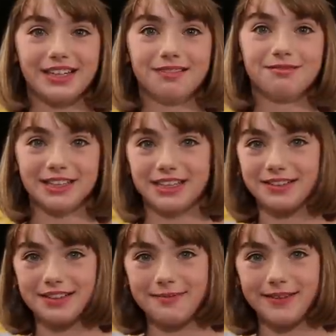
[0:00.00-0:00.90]
and really
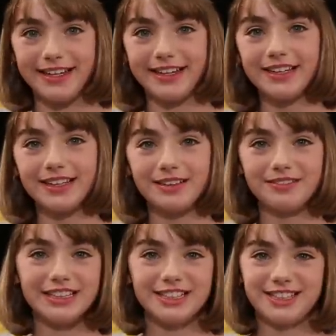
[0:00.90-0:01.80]
creepy,
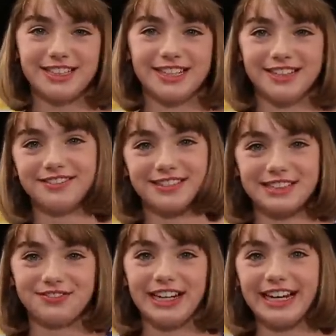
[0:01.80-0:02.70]
which, you know,
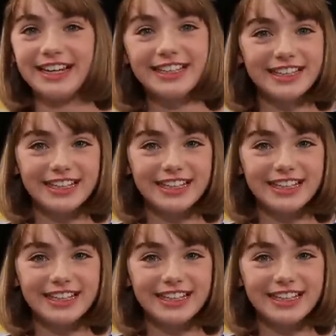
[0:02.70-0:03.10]
is funny.